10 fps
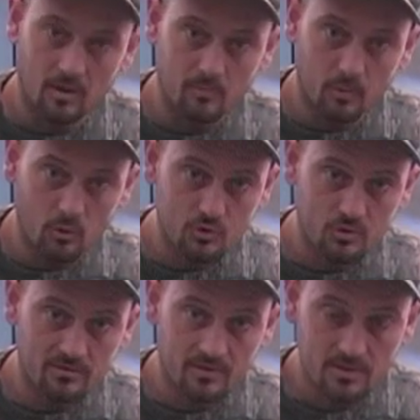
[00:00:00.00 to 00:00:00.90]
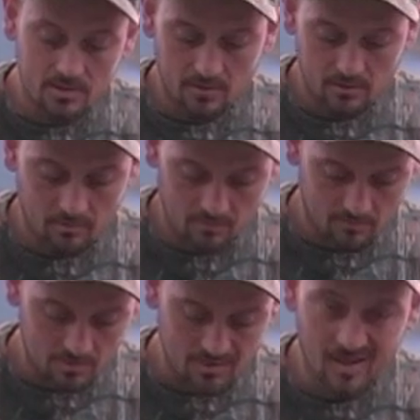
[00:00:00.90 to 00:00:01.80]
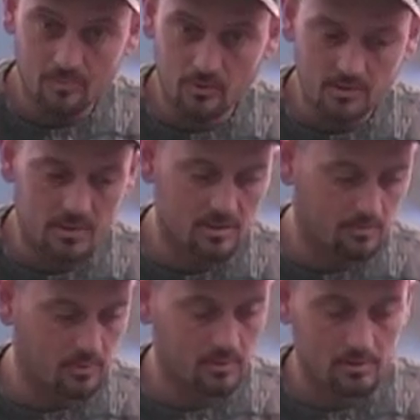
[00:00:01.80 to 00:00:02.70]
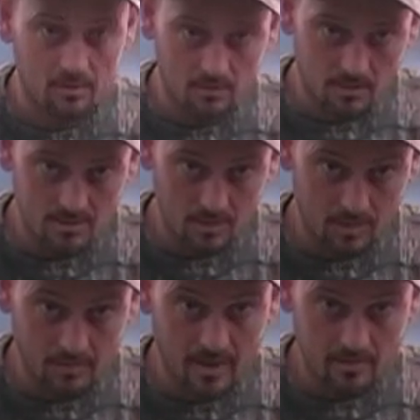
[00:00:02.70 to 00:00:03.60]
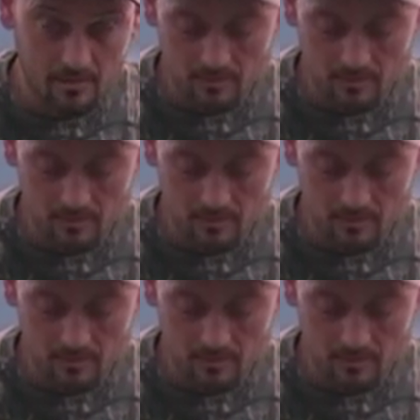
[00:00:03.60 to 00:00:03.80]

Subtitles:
poultry fencing staples. That's to put this on the back of the air